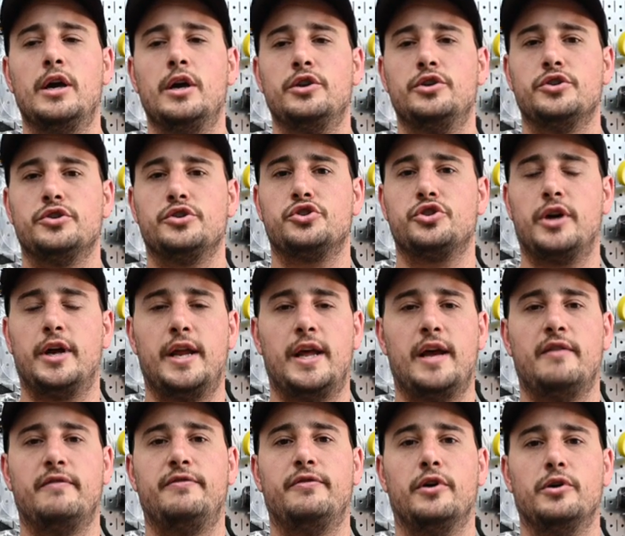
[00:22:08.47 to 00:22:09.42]
just trying to
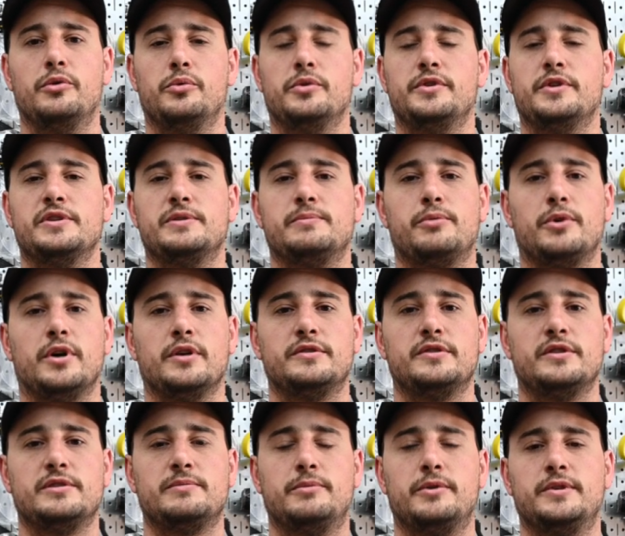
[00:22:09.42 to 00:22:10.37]
have fun with this
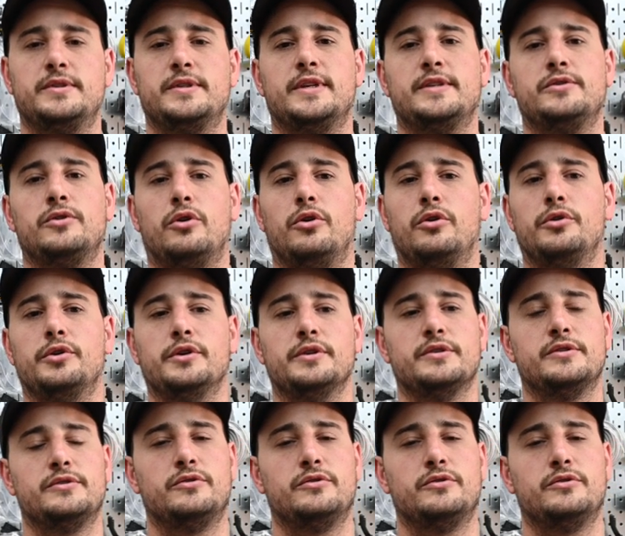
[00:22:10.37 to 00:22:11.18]
process, because that's all it is.